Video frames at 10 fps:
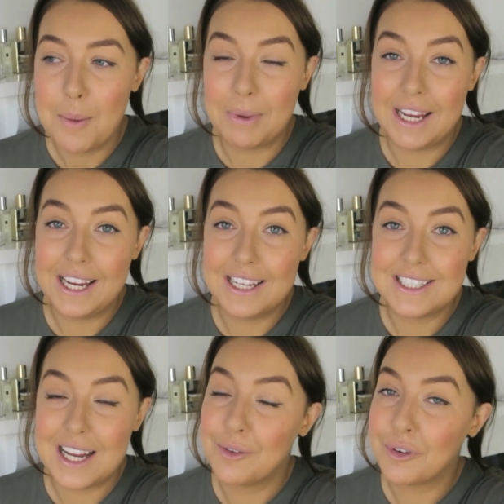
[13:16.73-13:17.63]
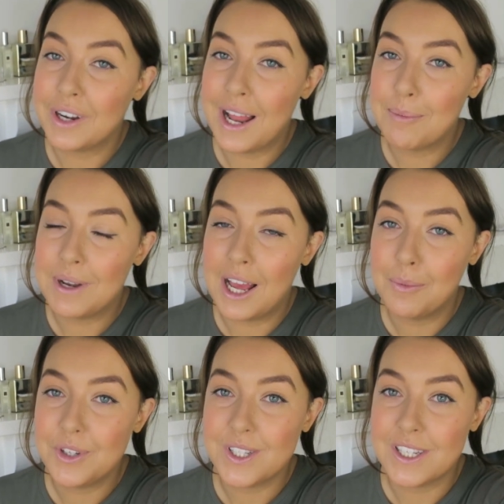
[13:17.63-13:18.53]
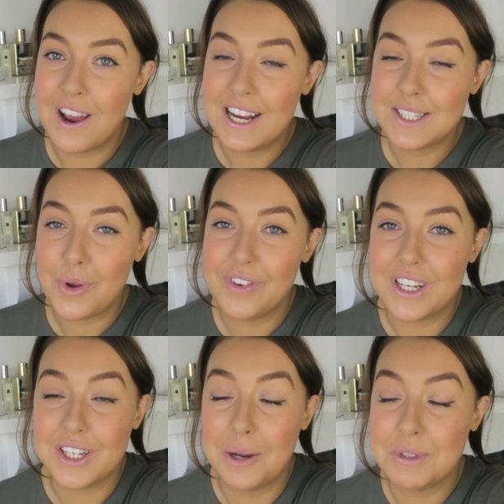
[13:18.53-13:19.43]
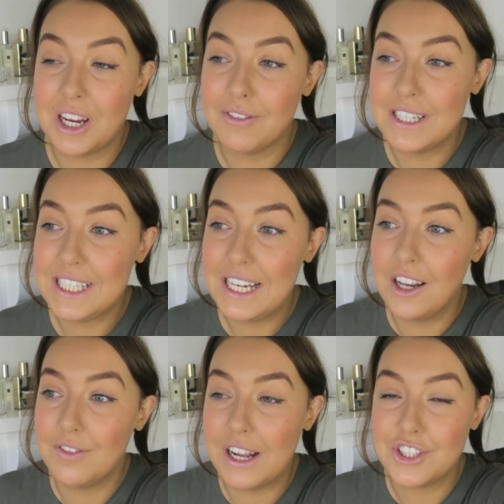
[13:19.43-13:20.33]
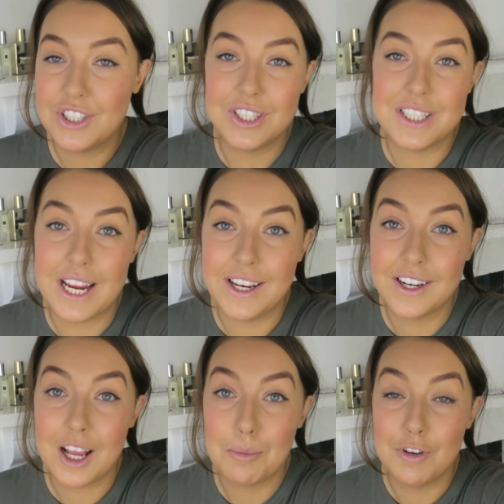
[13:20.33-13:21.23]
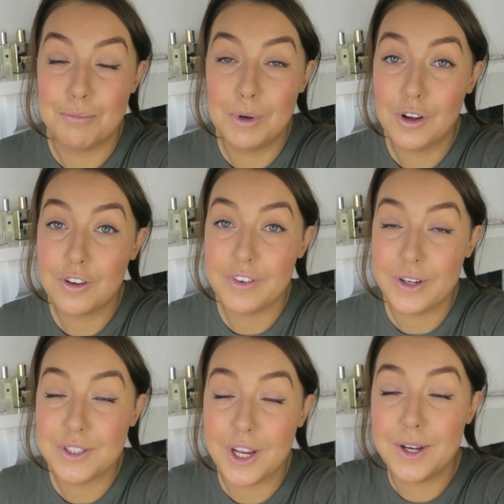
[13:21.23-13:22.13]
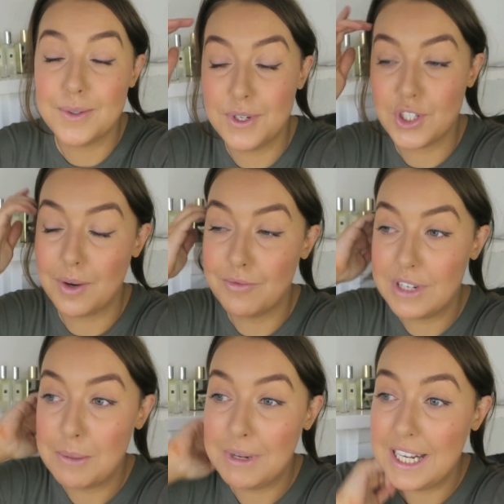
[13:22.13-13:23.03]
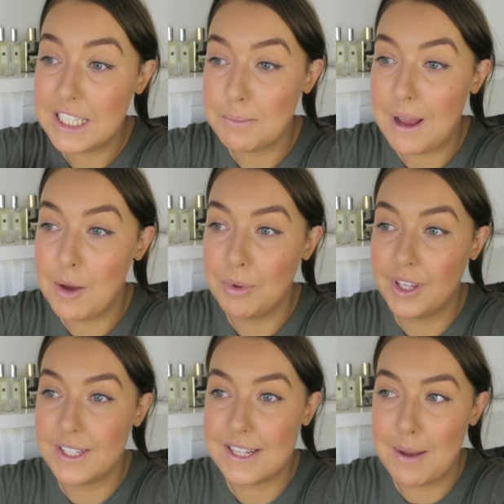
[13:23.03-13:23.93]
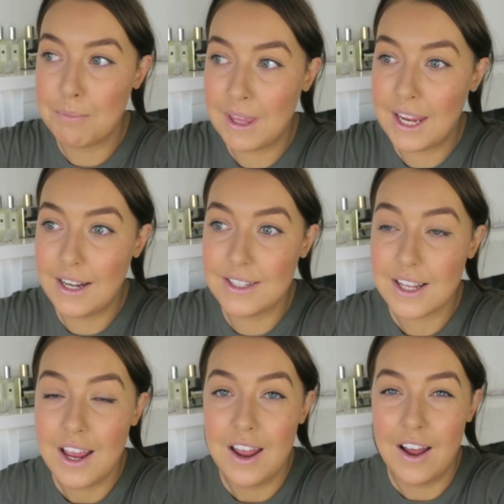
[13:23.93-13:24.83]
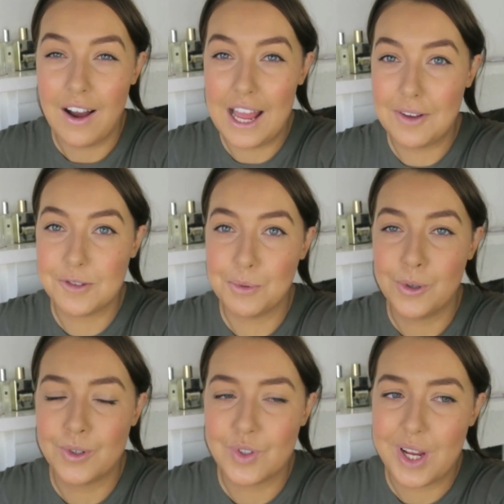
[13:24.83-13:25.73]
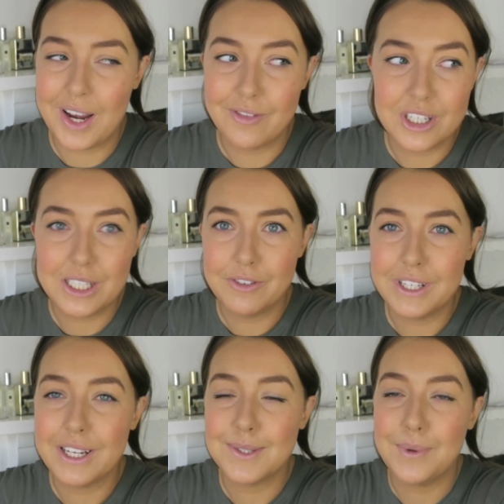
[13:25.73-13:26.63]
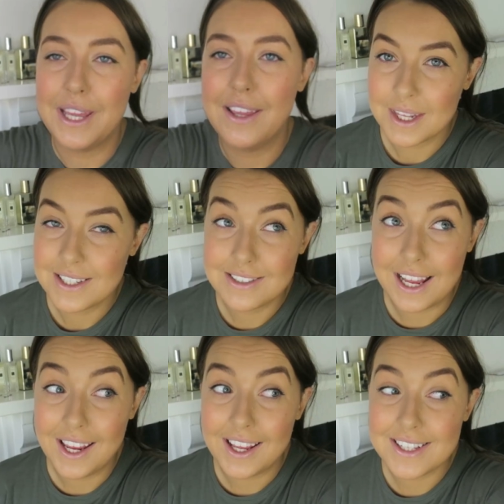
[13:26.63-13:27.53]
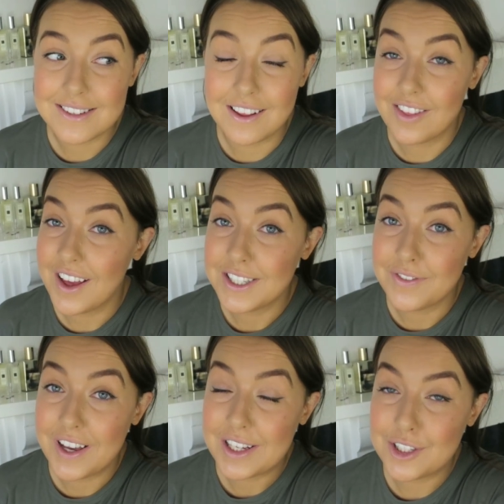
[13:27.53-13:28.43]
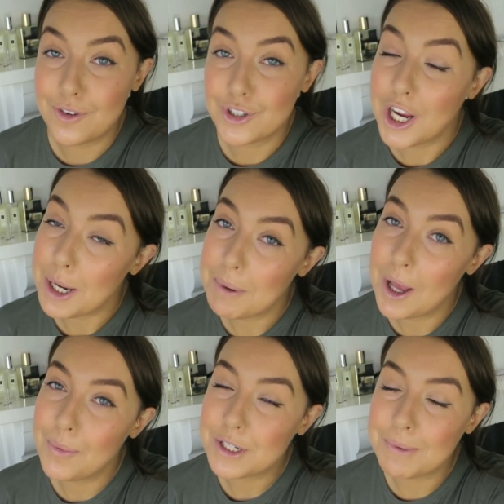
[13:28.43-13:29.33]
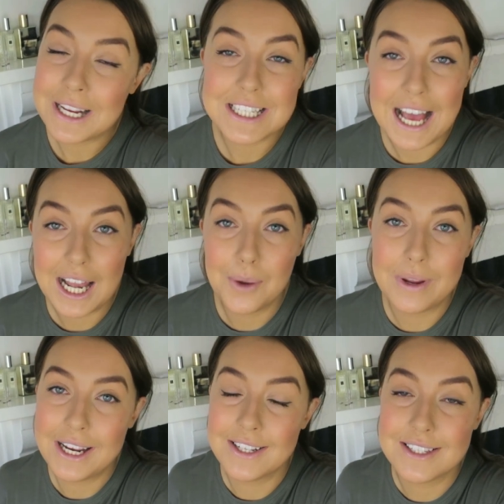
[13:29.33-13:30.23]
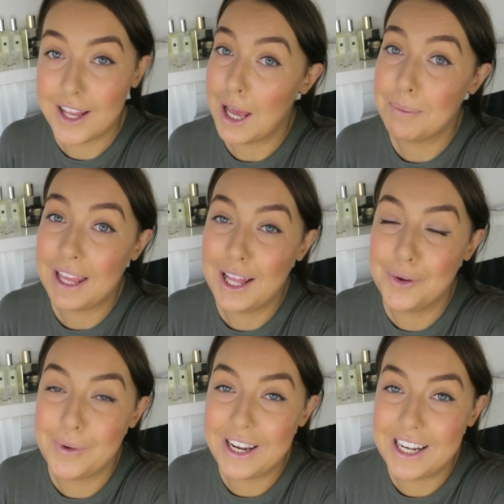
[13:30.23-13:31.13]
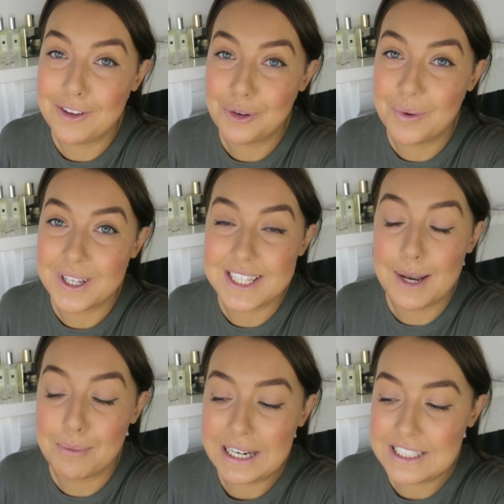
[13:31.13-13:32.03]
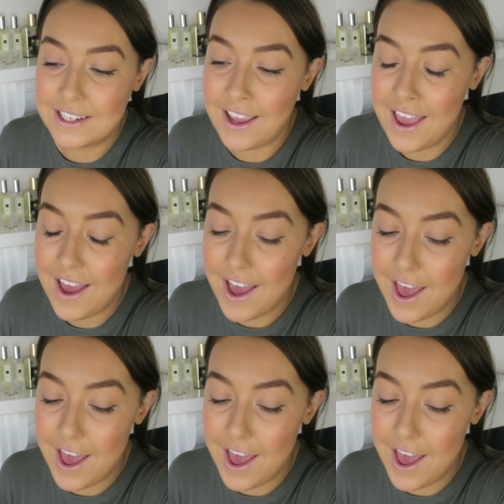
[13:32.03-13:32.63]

but he is down for a nap now, which is nice. So I've had time to get ready and I've actually just taken a couple of blog photos, which I'm really pleased about because that means I have some content ready for next week. Today is the 31st of October, which makes it Halloween. So happy Halloween if you are celebrating it.